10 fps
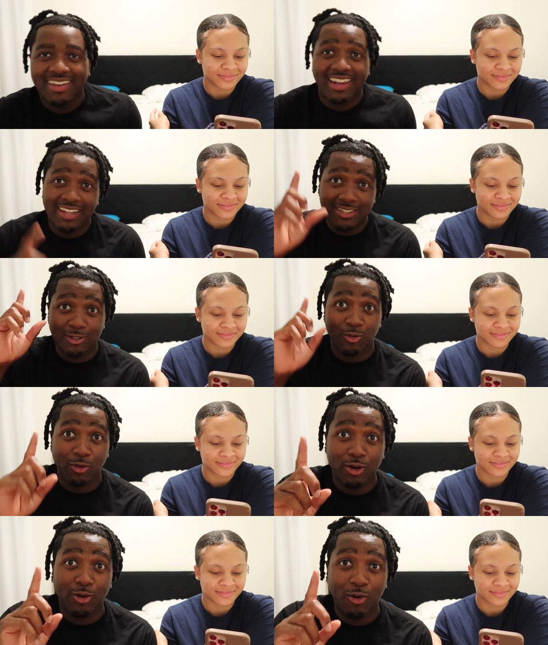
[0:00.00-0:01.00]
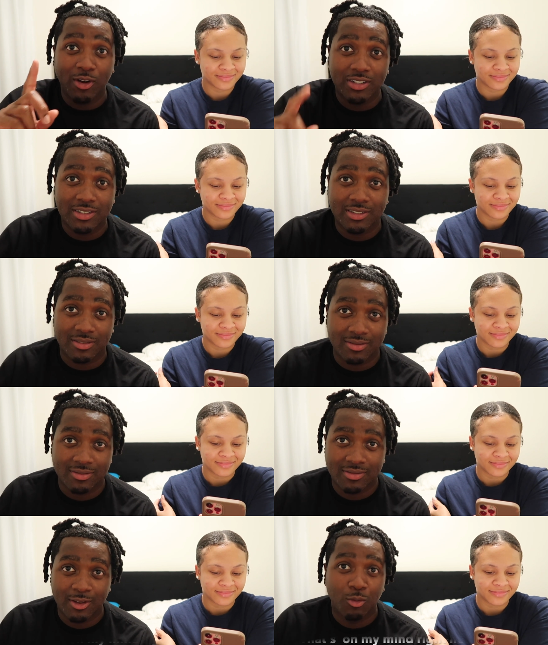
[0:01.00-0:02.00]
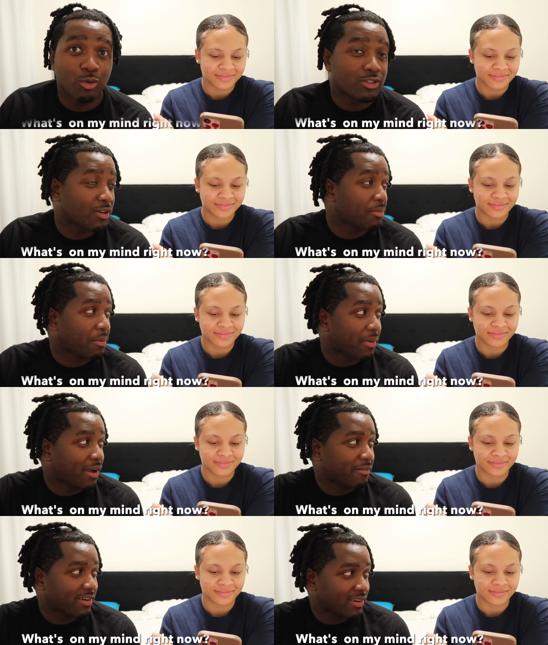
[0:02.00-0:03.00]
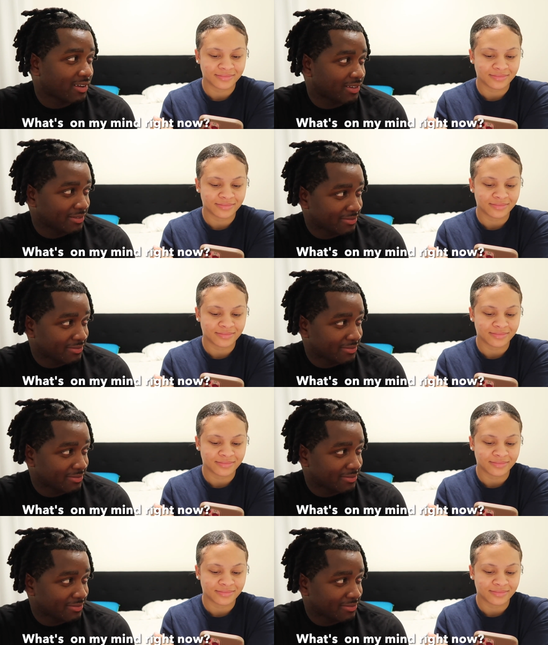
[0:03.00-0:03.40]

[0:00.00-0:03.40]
Speaker 1: and this is a real question. What's on my mind right now?